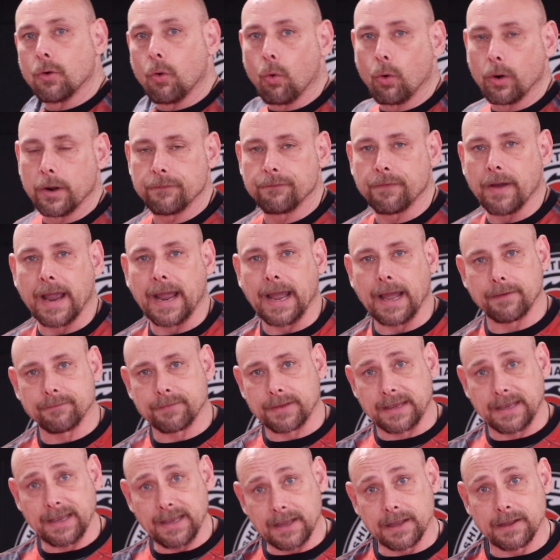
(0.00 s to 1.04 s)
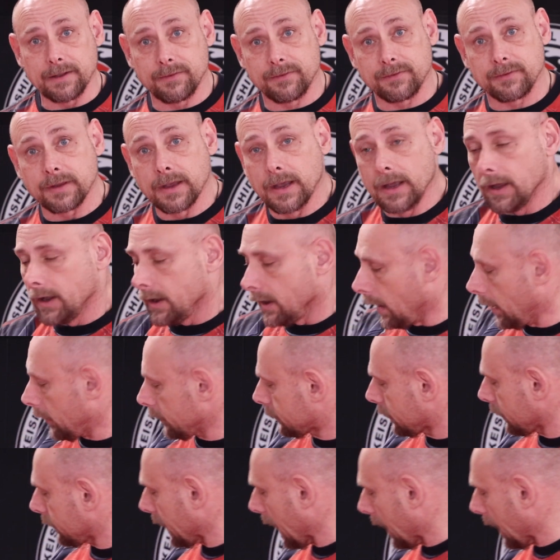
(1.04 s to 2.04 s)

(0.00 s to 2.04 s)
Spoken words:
Or if I have kids, I'll just